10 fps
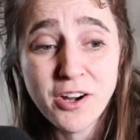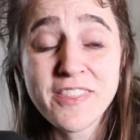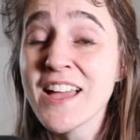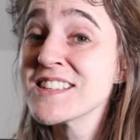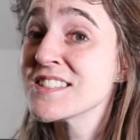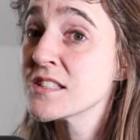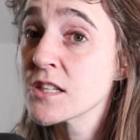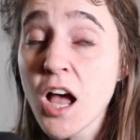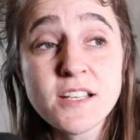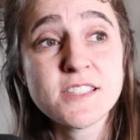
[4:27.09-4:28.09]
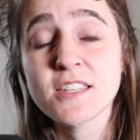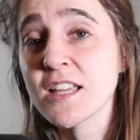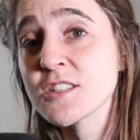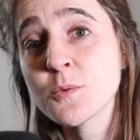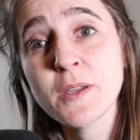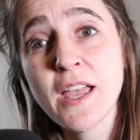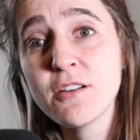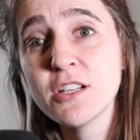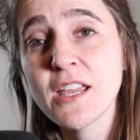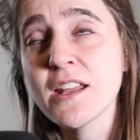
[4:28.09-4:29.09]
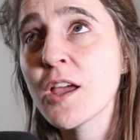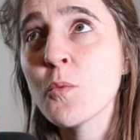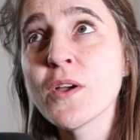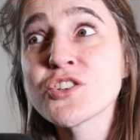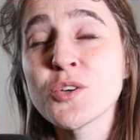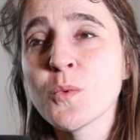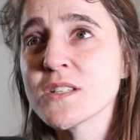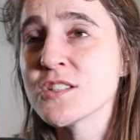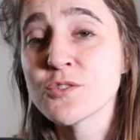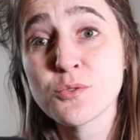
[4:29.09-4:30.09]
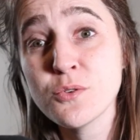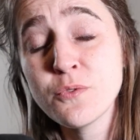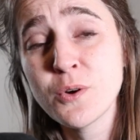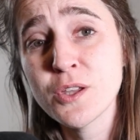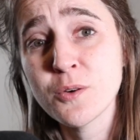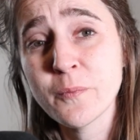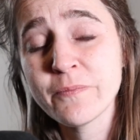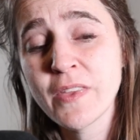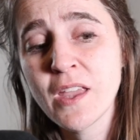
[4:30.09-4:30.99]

and that sucks that that's a reality, and I wish it wasn't true for you.